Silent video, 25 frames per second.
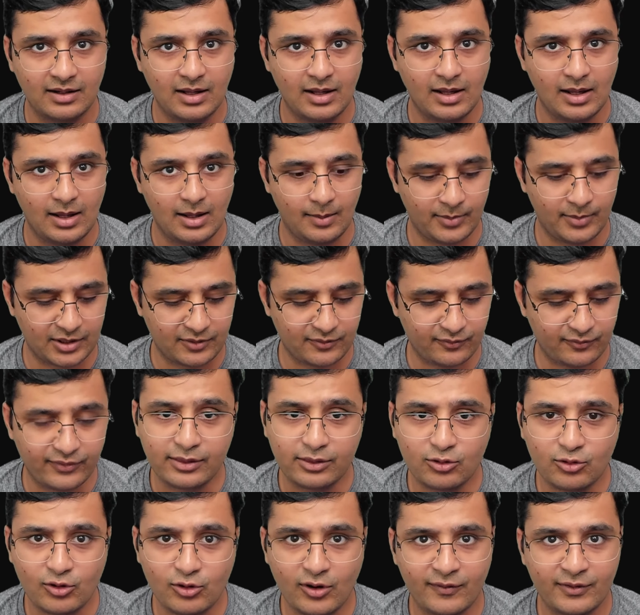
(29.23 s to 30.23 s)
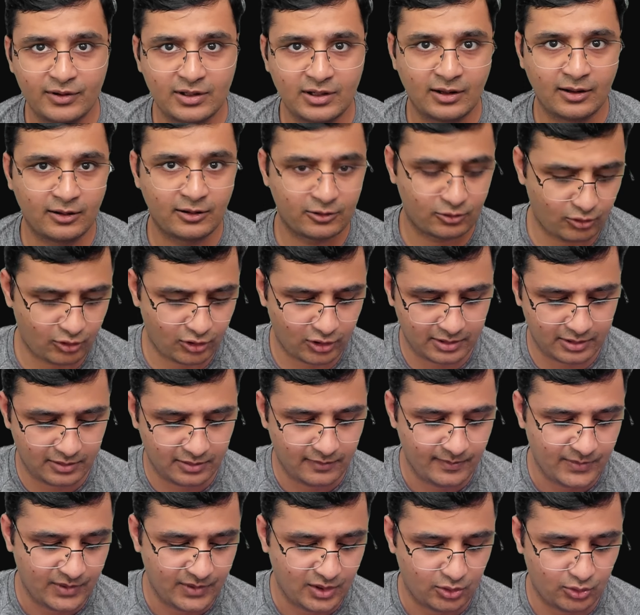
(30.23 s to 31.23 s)
But once you have it installed,
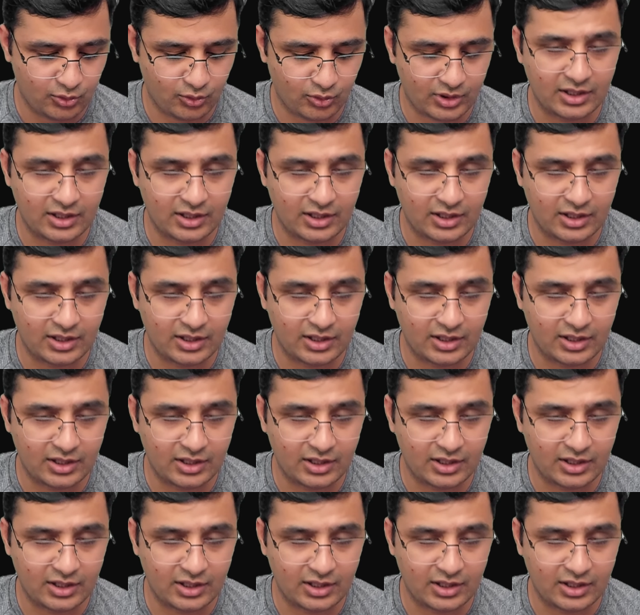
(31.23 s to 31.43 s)
you